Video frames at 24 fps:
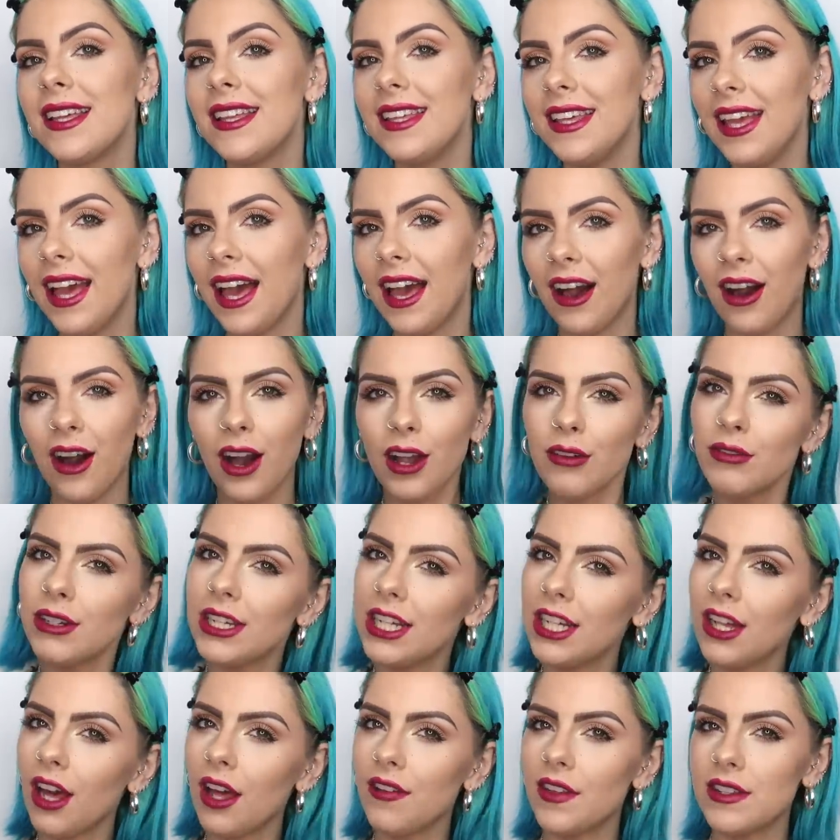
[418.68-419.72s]
Yeah, I
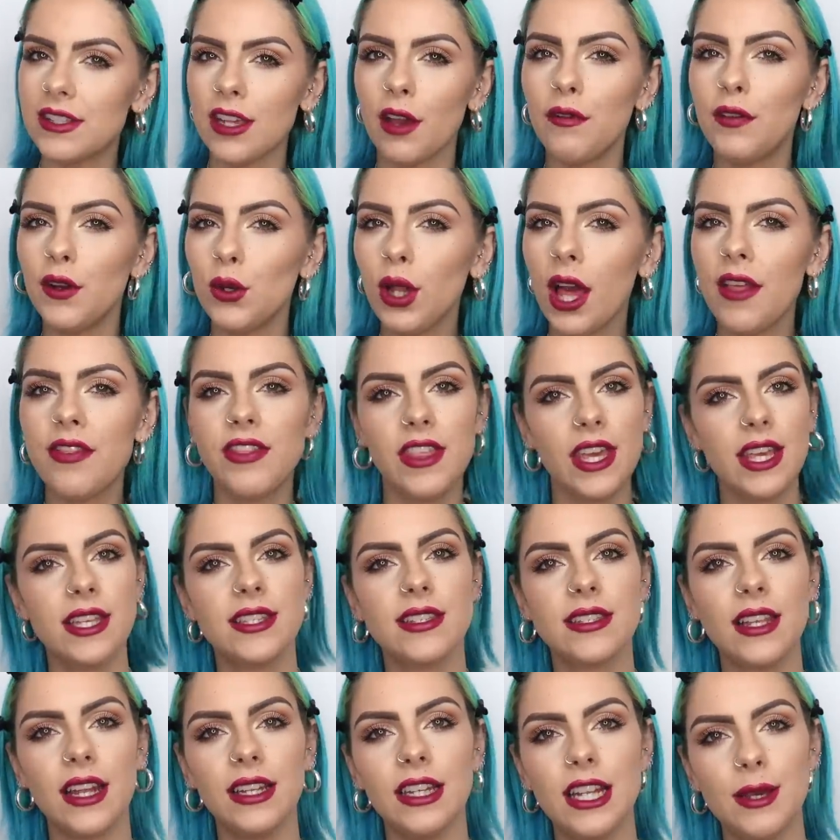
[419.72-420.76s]
really like this. I feel like
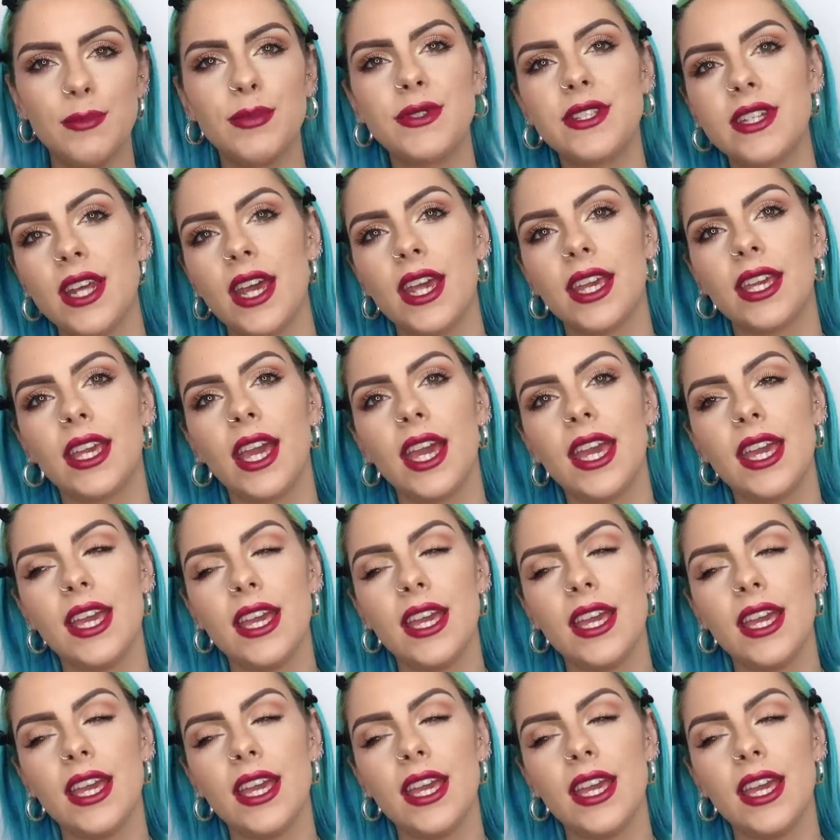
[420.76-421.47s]
this lipstick